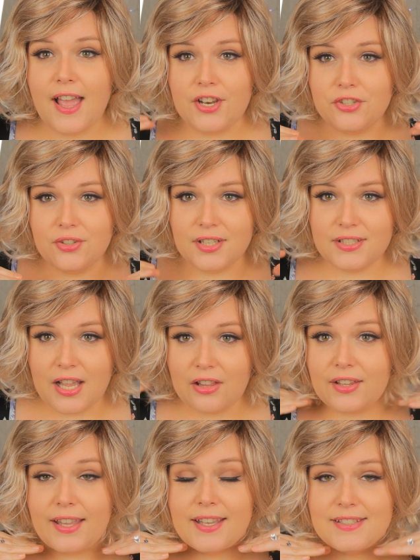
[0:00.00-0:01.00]
As you can
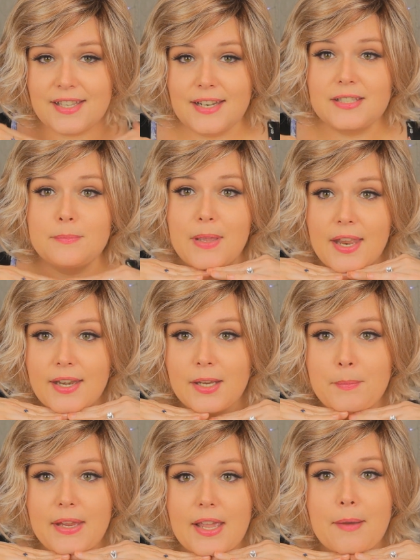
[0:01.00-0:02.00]
tell, like I said, it's
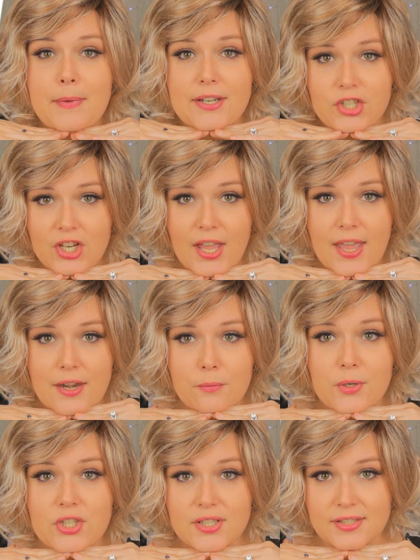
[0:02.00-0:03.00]
hitting me at my
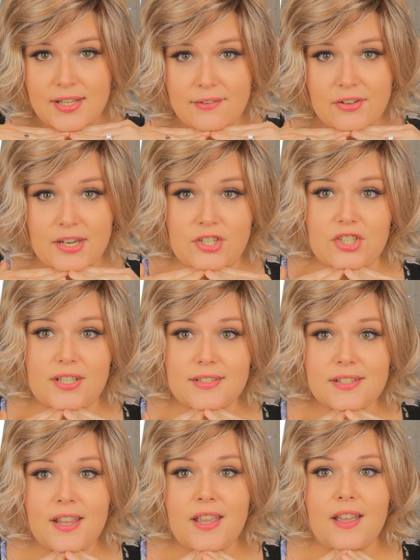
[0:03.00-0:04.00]
chin, which is seven inches.